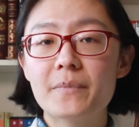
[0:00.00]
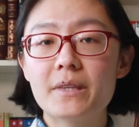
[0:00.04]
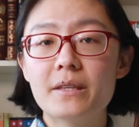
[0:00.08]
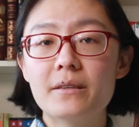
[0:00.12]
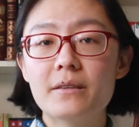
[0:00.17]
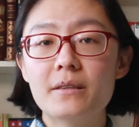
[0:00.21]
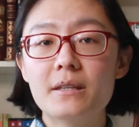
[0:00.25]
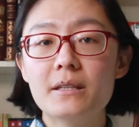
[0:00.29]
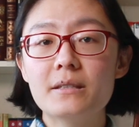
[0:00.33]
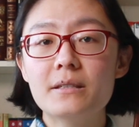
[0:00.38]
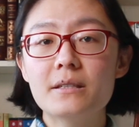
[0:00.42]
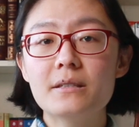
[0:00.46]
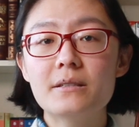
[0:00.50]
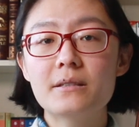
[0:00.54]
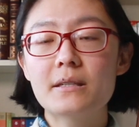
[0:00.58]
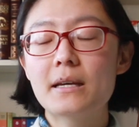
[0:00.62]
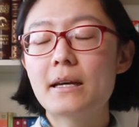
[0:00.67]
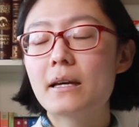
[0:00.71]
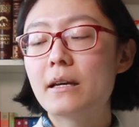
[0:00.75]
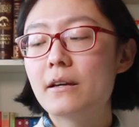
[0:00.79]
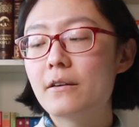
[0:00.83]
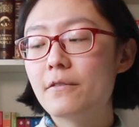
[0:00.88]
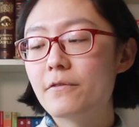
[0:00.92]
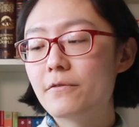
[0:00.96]
This is
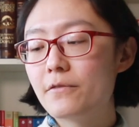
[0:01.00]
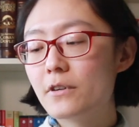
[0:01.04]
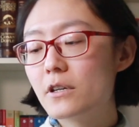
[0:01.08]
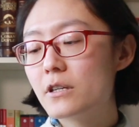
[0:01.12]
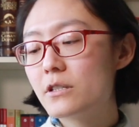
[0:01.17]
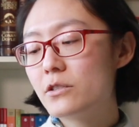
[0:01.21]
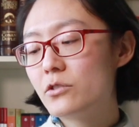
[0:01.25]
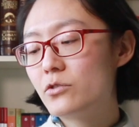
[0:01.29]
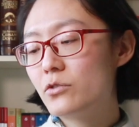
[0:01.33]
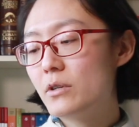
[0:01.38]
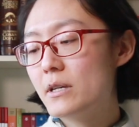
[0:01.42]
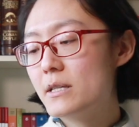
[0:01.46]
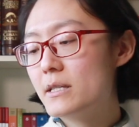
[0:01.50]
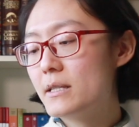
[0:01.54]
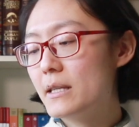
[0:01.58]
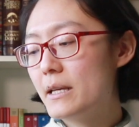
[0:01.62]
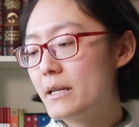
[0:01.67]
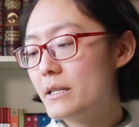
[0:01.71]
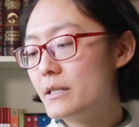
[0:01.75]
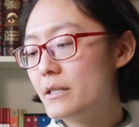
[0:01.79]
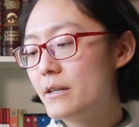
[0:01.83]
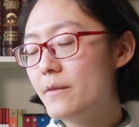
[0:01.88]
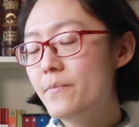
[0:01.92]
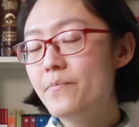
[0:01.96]
a verse
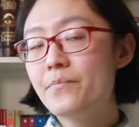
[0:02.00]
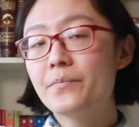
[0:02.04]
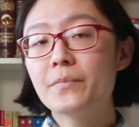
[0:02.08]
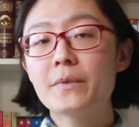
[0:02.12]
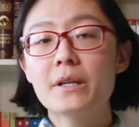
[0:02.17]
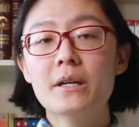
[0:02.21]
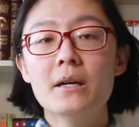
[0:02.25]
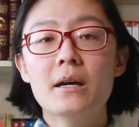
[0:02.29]
translation.